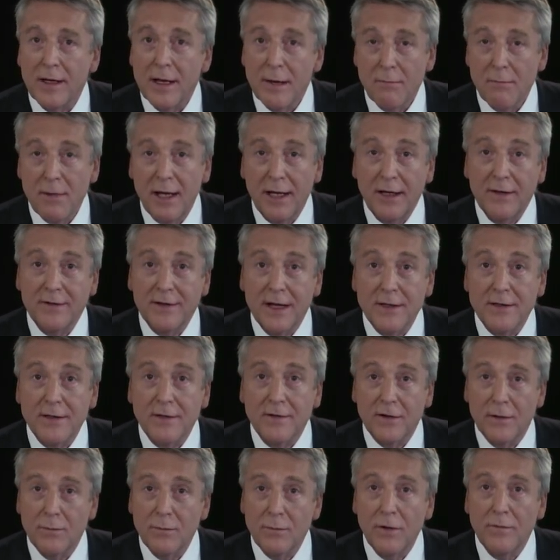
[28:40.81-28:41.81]
many
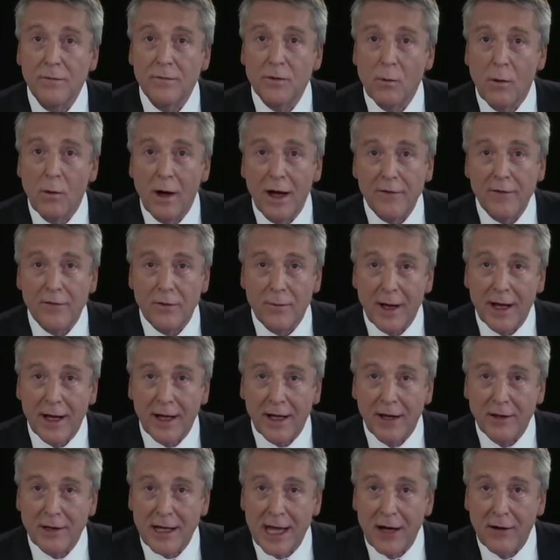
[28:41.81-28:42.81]
centres have moved away from
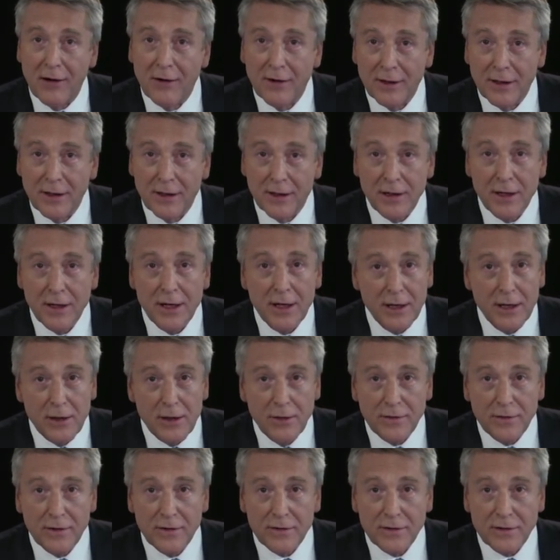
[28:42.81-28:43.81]
echo now and they're
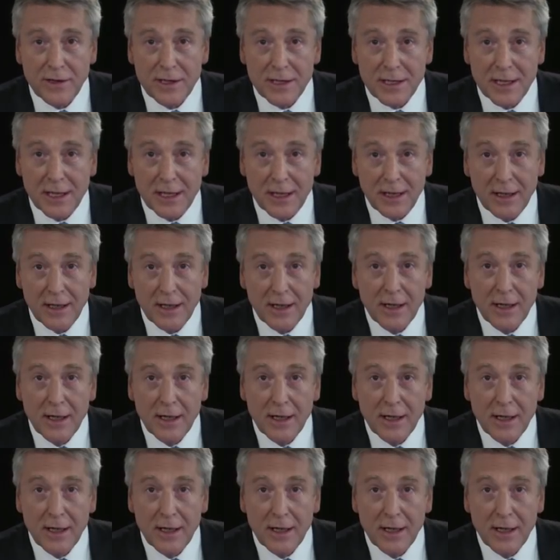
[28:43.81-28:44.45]
using CT.